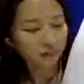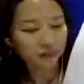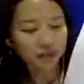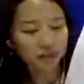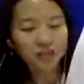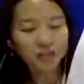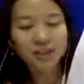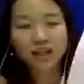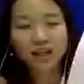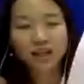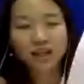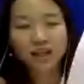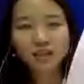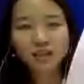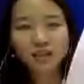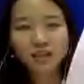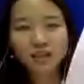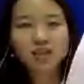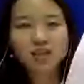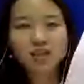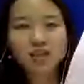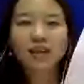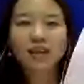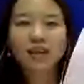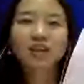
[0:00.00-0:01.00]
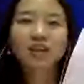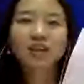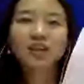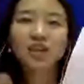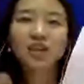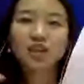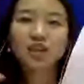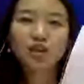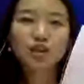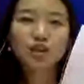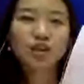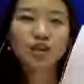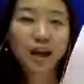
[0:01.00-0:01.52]
sessions and the
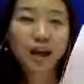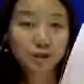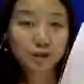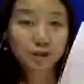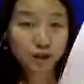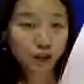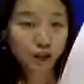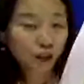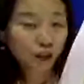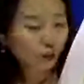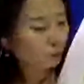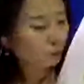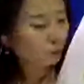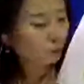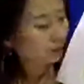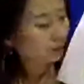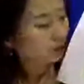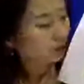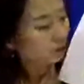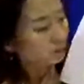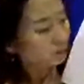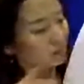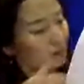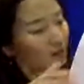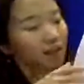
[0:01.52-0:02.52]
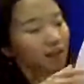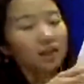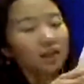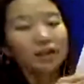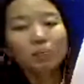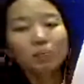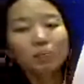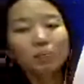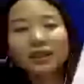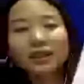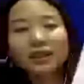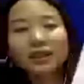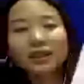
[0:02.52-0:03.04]
teachers have shared with them.
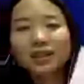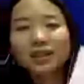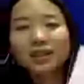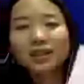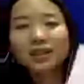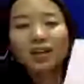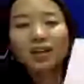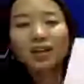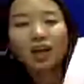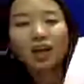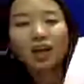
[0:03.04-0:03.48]
But then